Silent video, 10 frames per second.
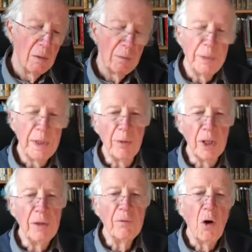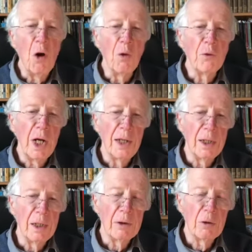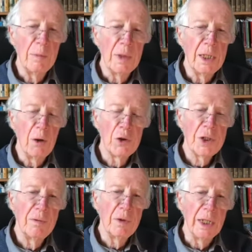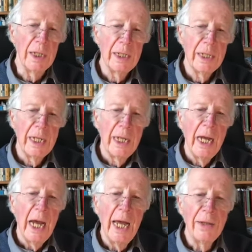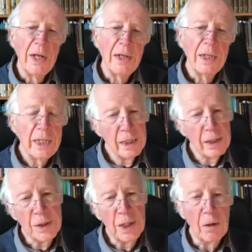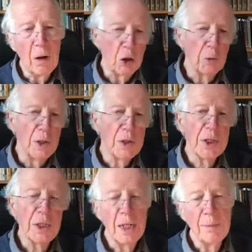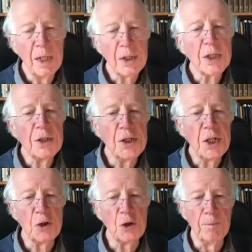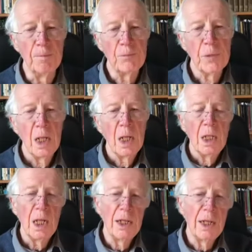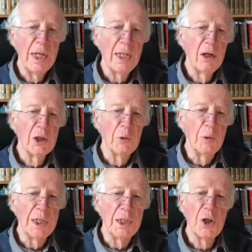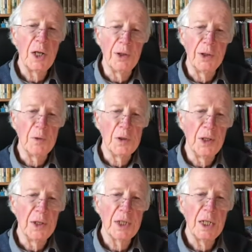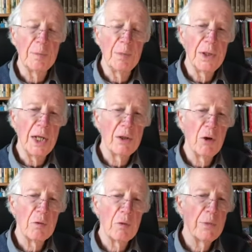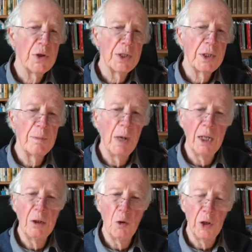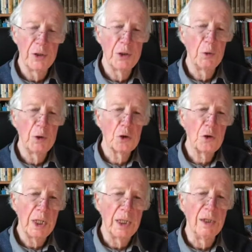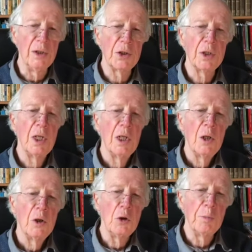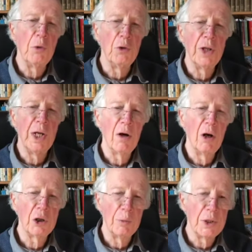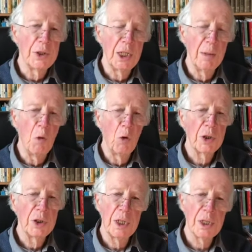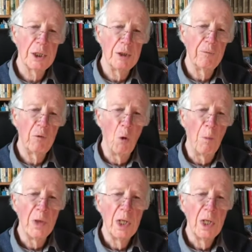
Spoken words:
people involved, either criminally or civilly, and then hears their arguments and then makes a decision. Now, they may argue with each other to a certain extent, but they're not represented by lawyers who are trained to put their arguments in a more contested form.